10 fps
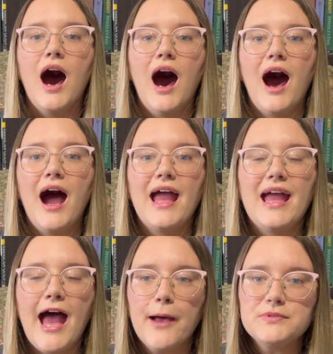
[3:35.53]
I
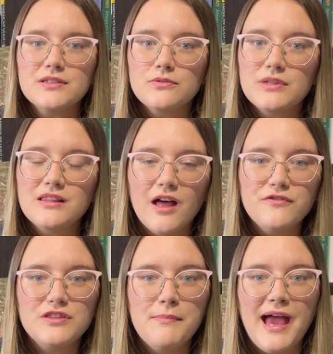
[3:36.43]
absolutely
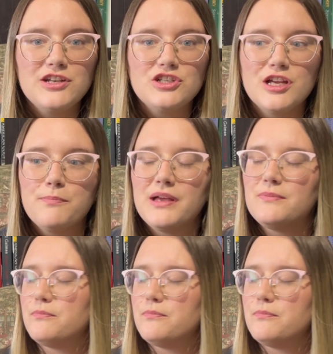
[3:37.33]
loved the Mad Ship.